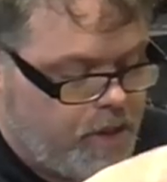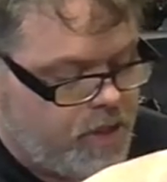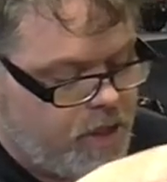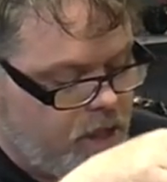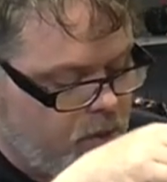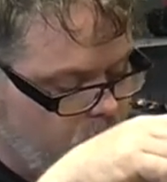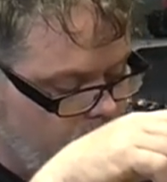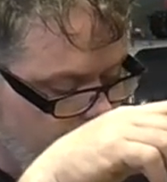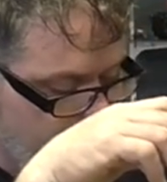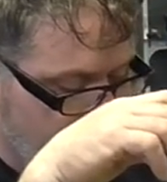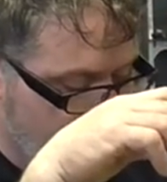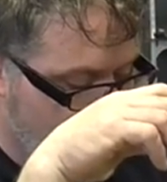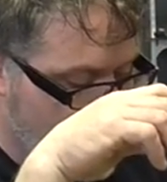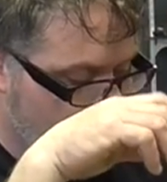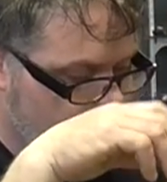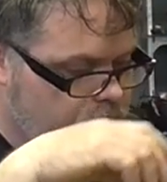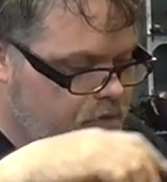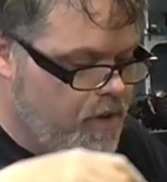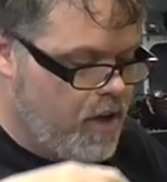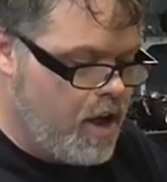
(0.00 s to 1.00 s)
and see what we
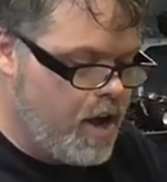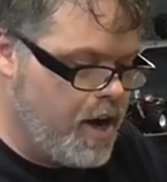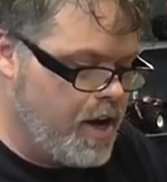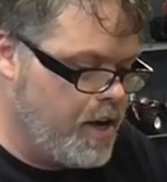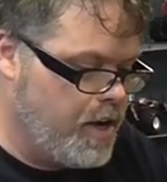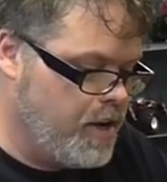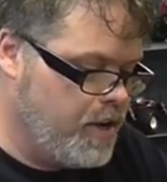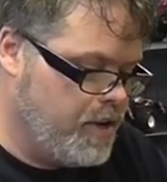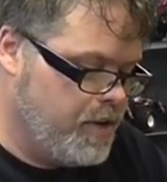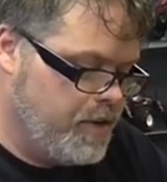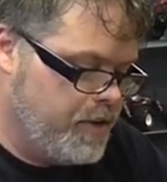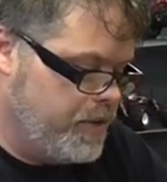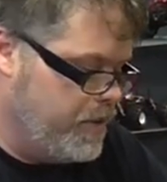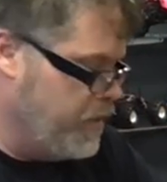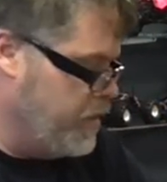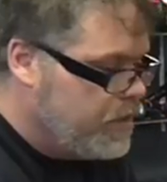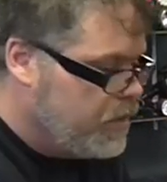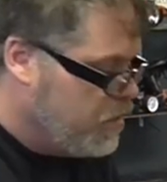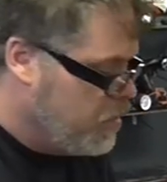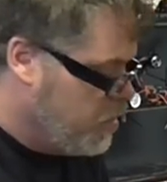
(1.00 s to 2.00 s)
can't find.
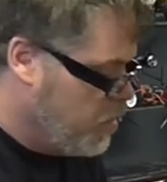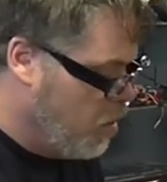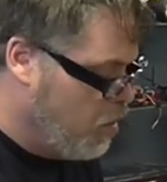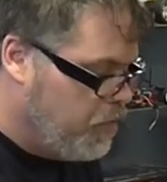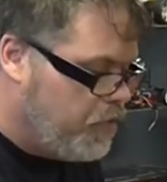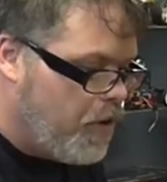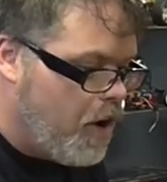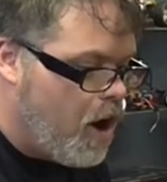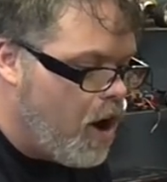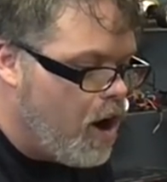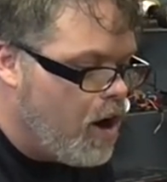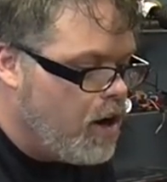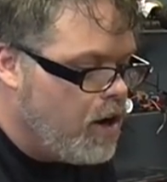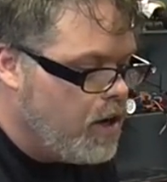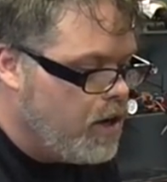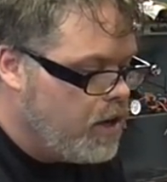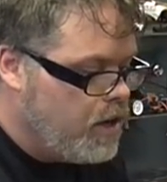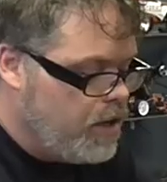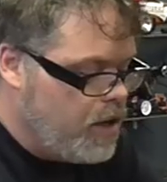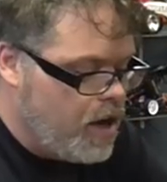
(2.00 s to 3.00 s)
So, so
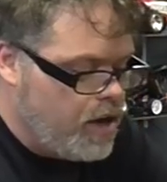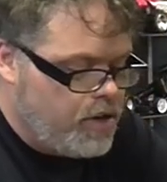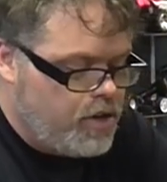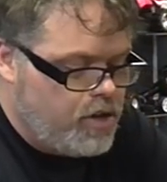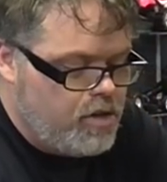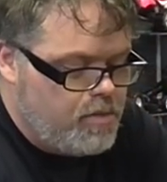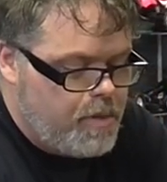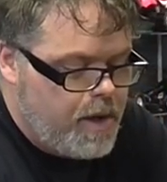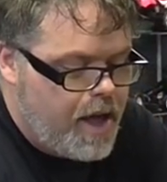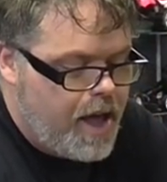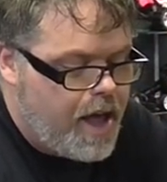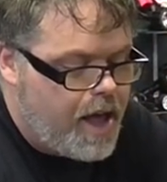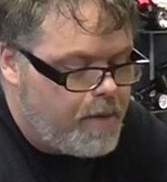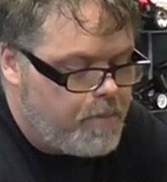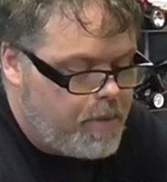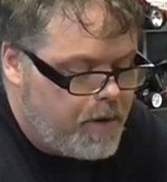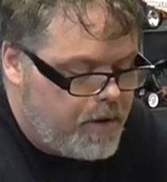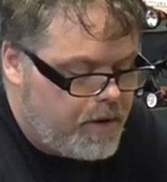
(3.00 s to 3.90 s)
far, not too bad,